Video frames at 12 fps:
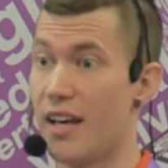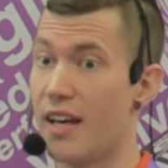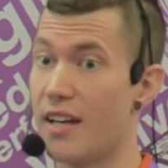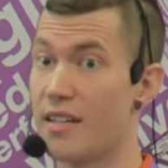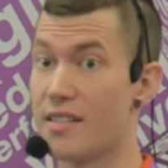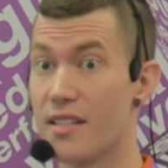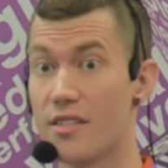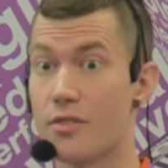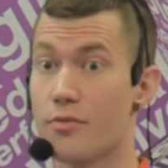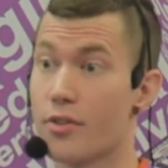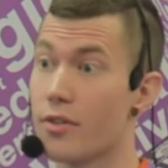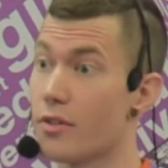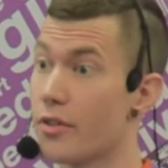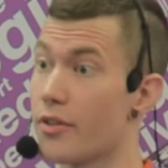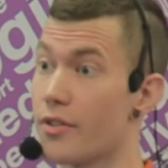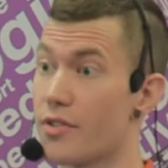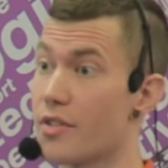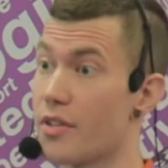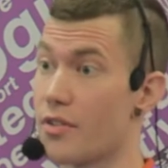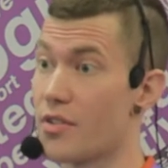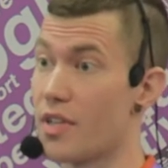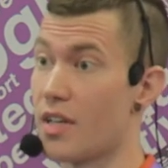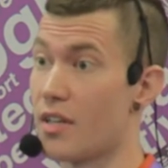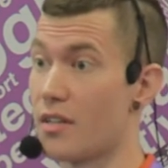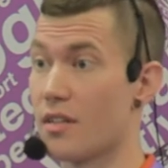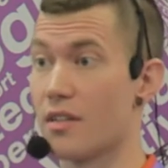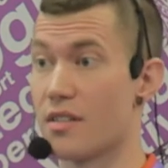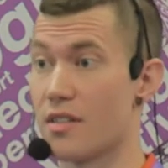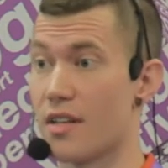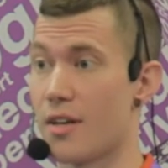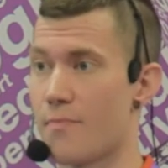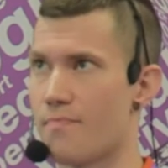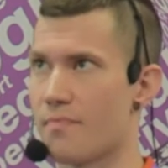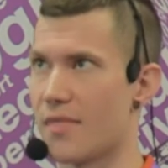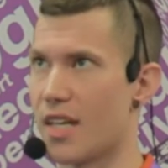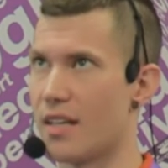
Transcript: and it's easier for your learners to understand because um,